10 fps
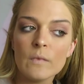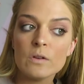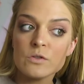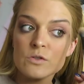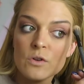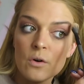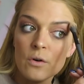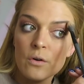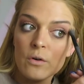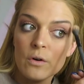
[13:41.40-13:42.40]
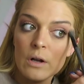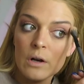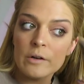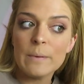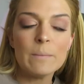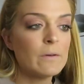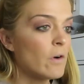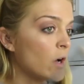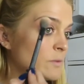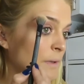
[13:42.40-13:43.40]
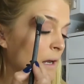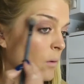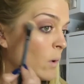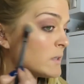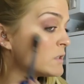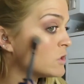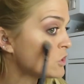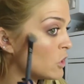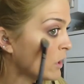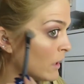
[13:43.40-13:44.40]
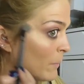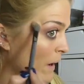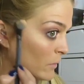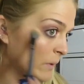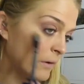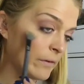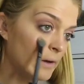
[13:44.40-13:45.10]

So a lot of people have asked me like, what's the journey about, whatever.